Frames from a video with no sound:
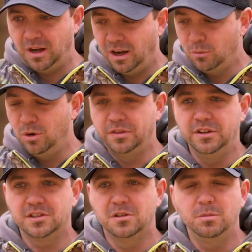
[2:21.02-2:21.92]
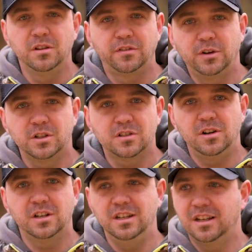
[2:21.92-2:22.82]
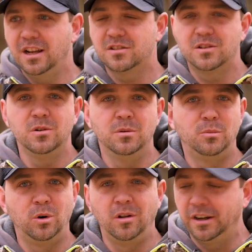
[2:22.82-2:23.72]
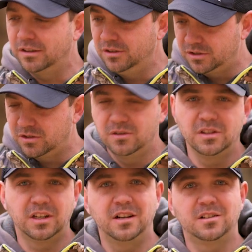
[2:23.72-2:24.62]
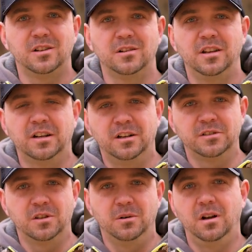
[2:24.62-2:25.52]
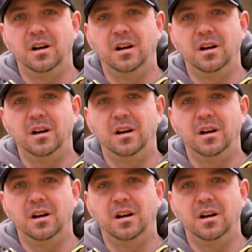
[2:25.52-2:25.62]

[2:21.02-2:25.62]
I want this to be the first turkey he gets to, and more likely as soon as it gets here, that gun's going